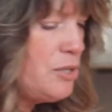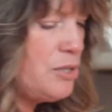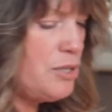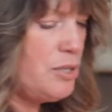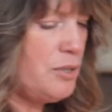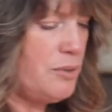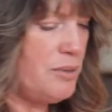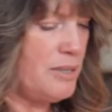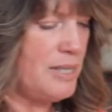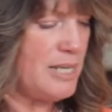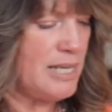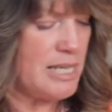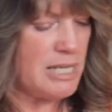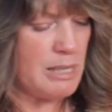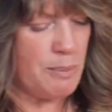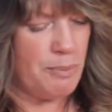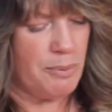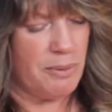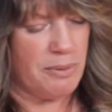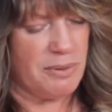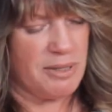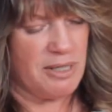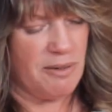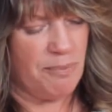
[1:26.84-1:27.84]
2
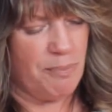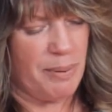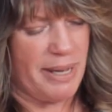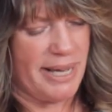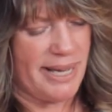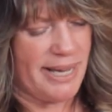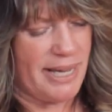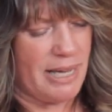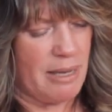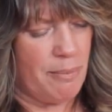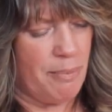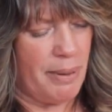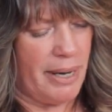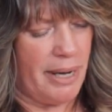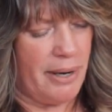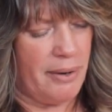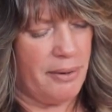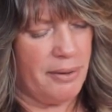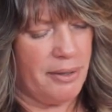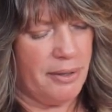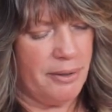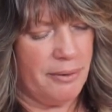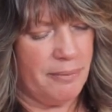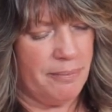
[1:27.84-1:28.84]
teaspoons of baking
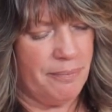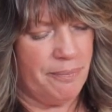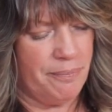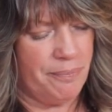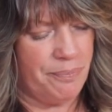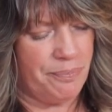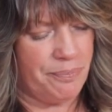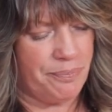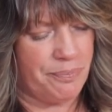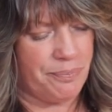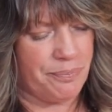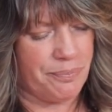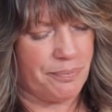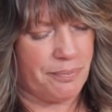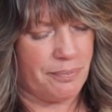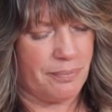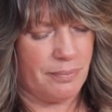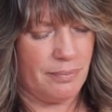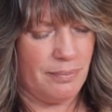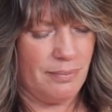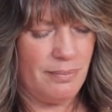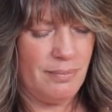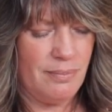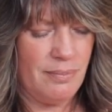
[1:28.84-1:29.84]
powder.
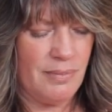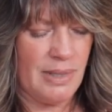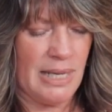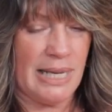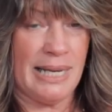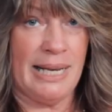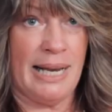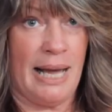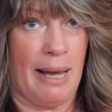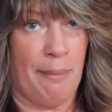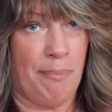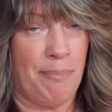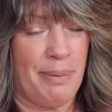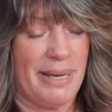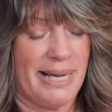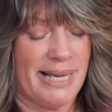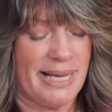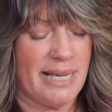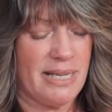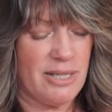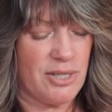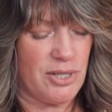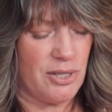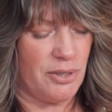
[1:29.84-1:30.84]
Not
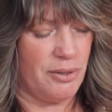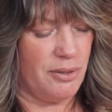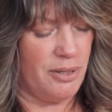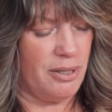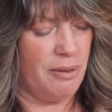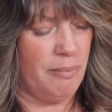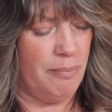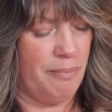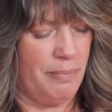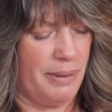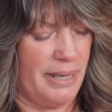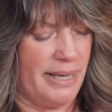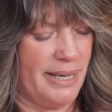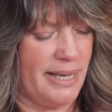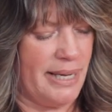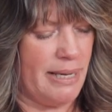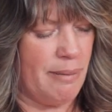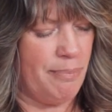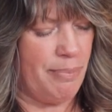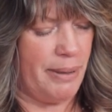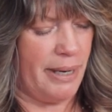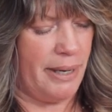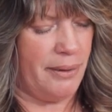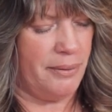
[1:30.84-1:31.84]
baking soda,
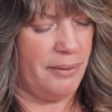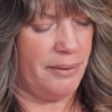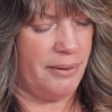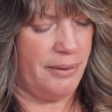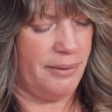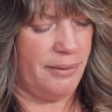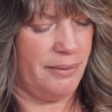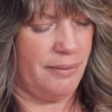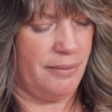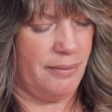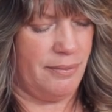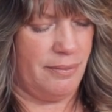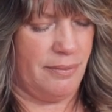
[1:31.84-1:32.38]
baking powder.